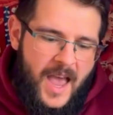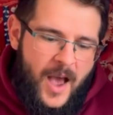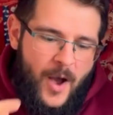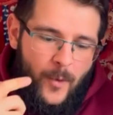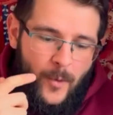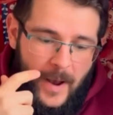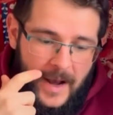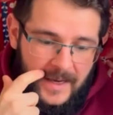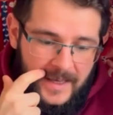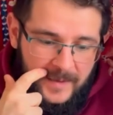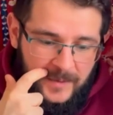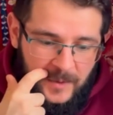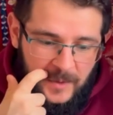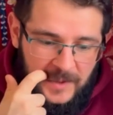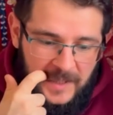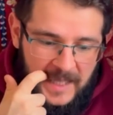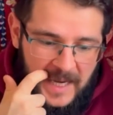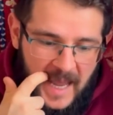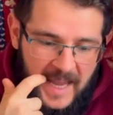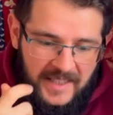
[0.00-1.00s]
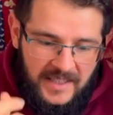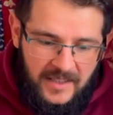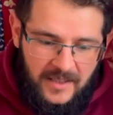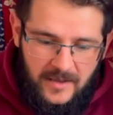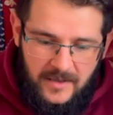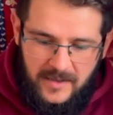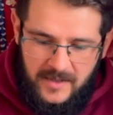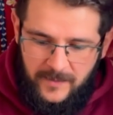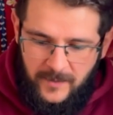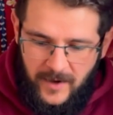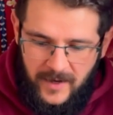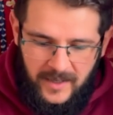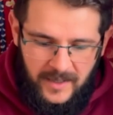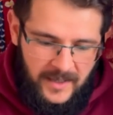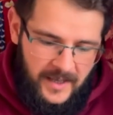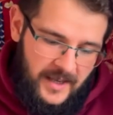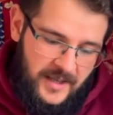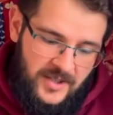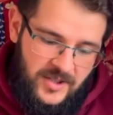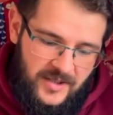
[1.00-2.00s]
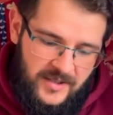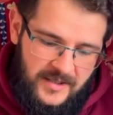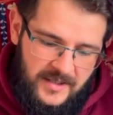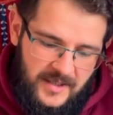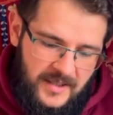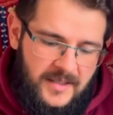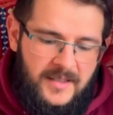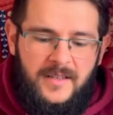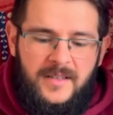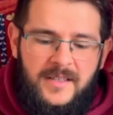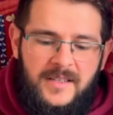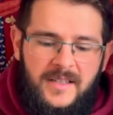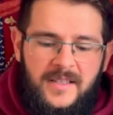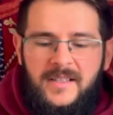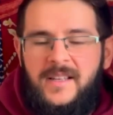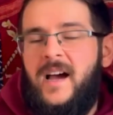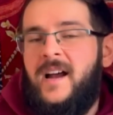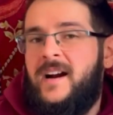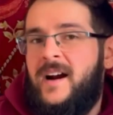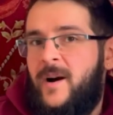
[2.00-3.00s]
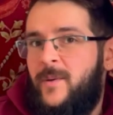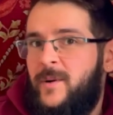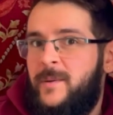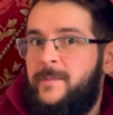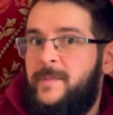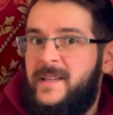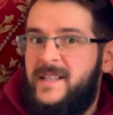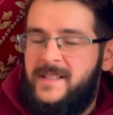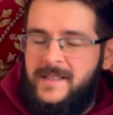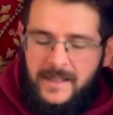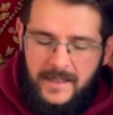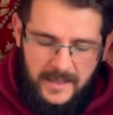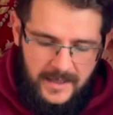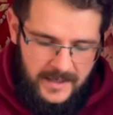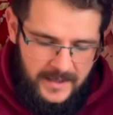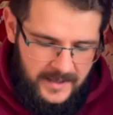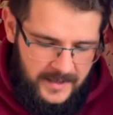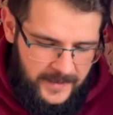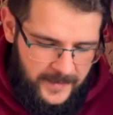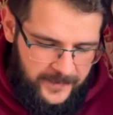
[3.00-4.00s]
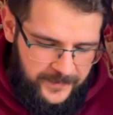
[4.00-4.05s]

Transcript: Welcome to the Night Curse Breaking Agency. Curses are our business.